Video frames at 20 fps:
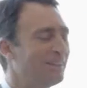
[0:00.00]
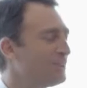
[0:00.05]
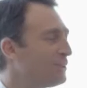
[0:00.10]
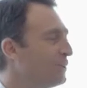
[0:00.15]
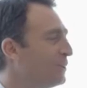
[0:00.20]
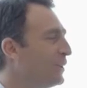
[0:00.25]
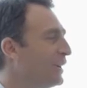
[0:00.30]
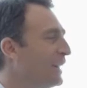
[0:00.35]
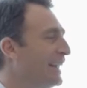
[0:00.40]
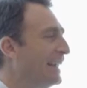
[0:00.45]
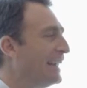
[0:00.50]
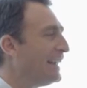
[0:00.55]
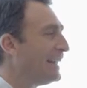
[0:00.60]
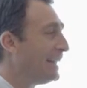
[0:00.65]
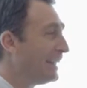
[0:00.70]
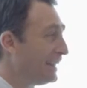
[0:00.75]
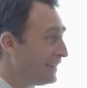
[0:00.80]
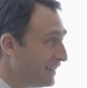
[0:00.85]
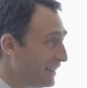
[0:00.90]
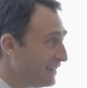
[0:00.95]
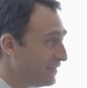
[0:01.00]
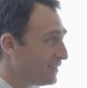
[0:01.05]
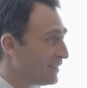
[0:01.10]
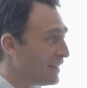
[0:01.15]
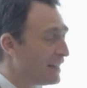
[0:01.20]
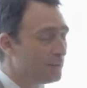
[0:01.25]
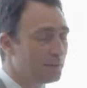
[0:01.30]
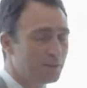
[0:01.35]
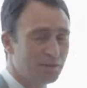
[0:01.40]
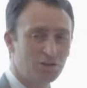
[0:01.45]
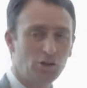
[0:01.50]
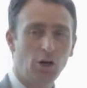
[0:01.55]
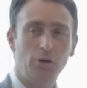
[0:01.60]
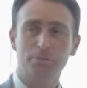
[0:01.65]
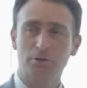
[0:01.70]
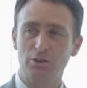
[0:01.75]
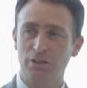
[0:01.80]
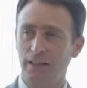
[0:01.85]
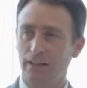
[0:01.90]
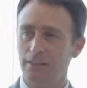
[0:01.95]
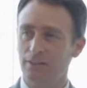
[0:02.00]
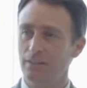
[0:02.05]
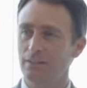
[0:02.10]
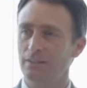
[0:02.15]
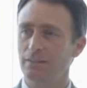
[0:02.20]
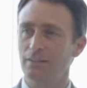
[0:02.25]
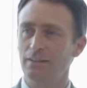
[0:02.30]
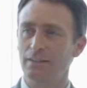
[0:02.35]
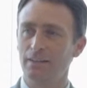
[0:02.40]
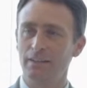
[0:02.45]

So he himself stopped the engine